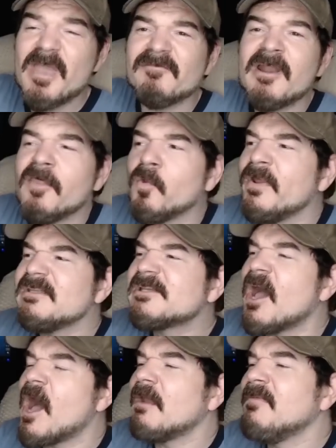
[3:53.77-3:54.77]
have another one of
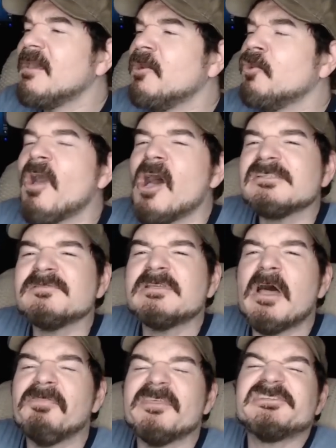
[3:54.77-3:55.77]
these con men who calls
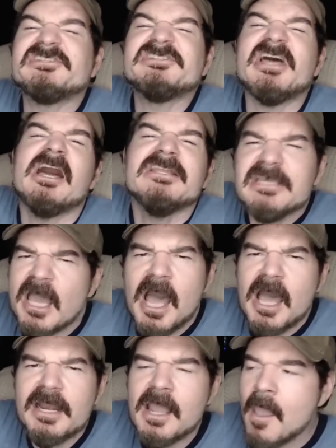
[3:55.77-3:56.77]
himself the stun
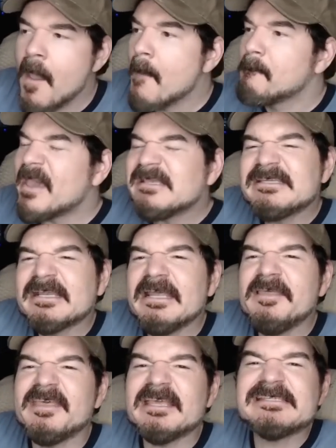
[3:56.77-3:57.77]
gun.
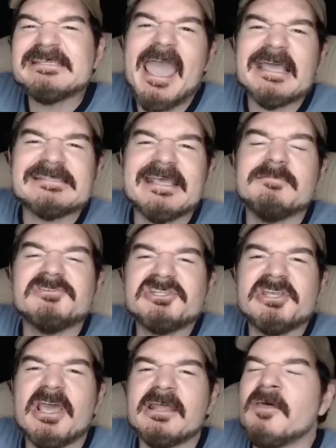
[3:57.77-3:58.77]
Basically, the exact same
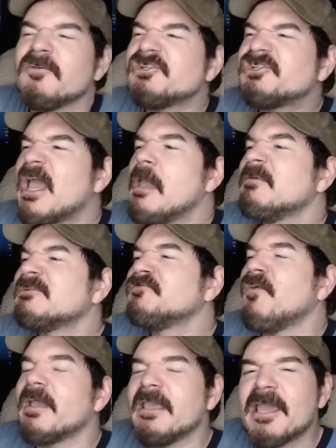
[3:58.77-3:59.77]
shit. Another shameless
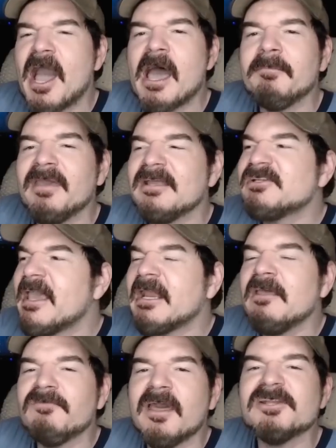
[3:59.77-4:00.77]
fucking con man
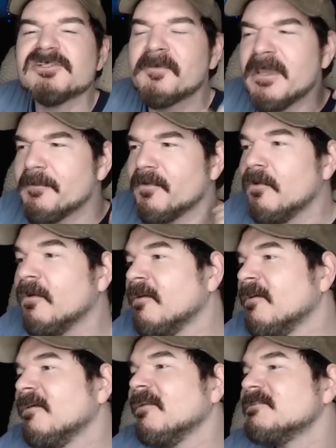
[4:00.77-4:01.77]
taking advantage of people.
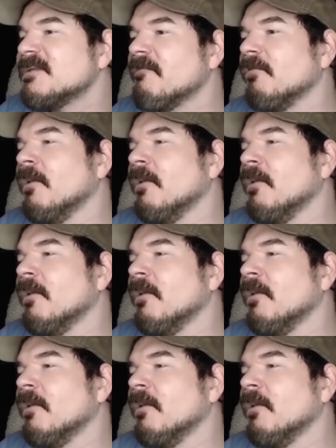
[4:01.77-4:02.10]
Let's have a